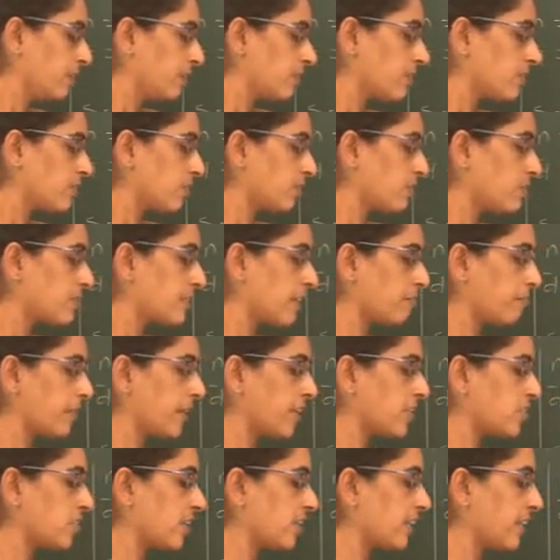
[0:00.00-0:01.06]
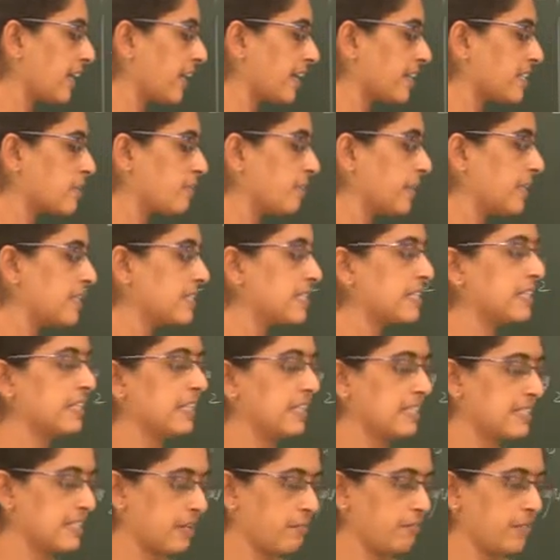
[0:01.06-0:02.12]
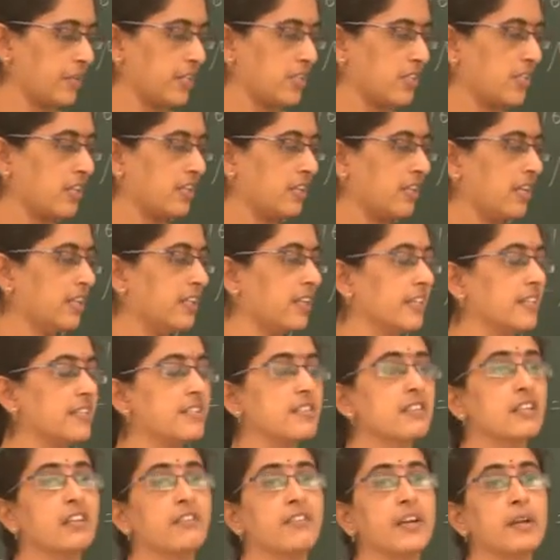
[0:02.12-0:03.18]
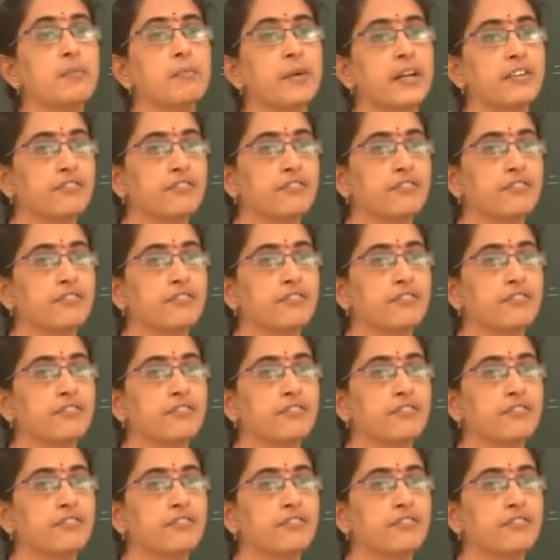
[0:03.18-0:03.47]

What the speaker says: so summation x means here summation d, that is given by